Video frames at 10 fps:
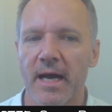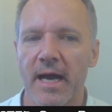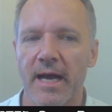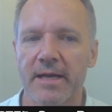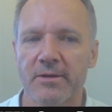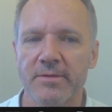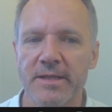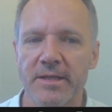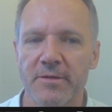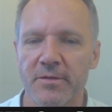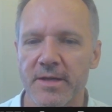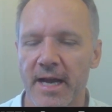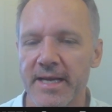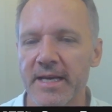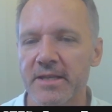and queen d3.
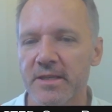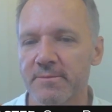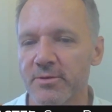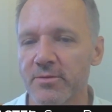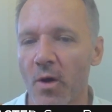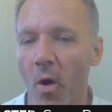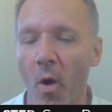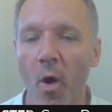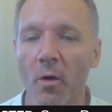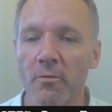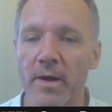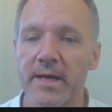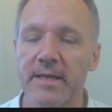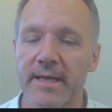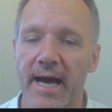And here the computer
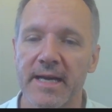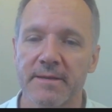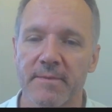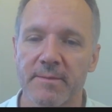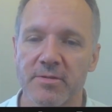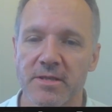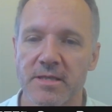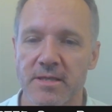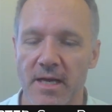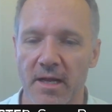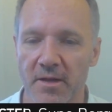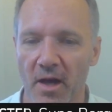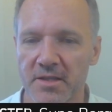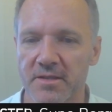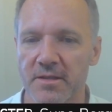already liked my position a
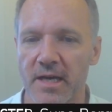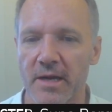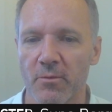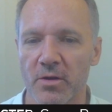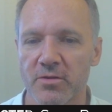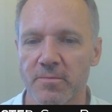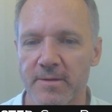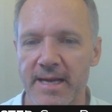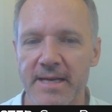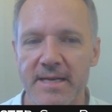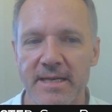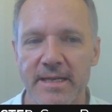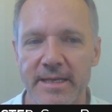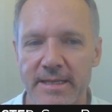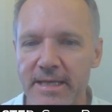lot and want to play
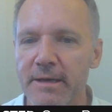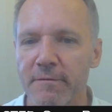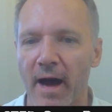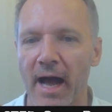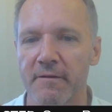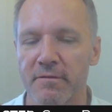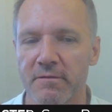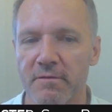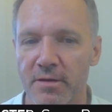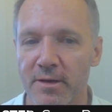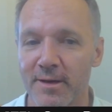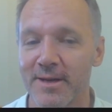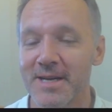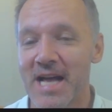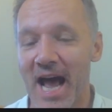d5.
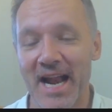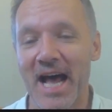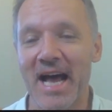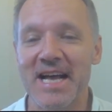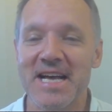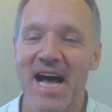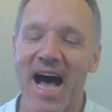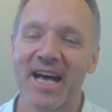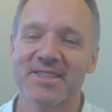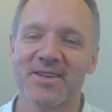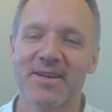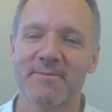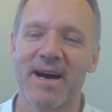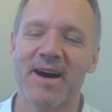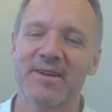And I thought
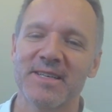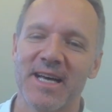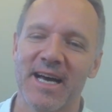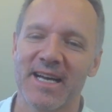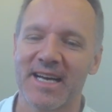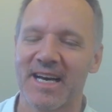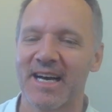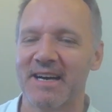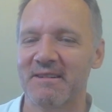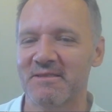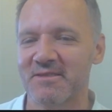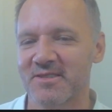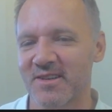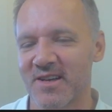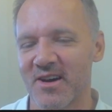about it and I
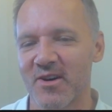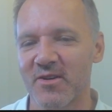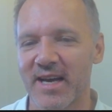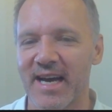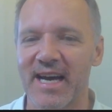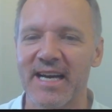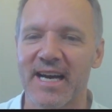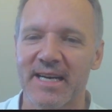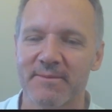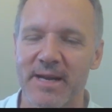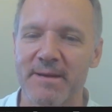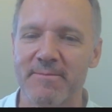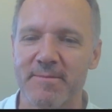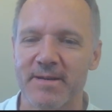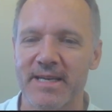thought, okay, I can
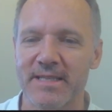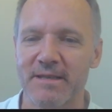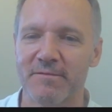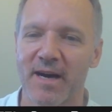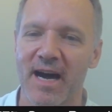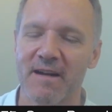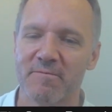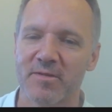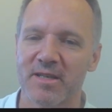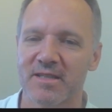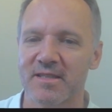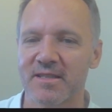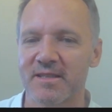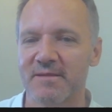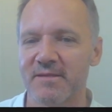maybe play d5, but
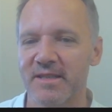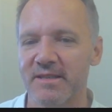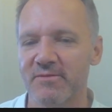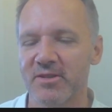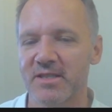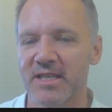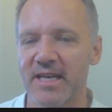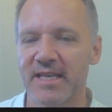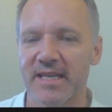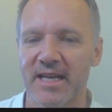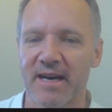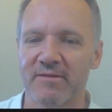he will take and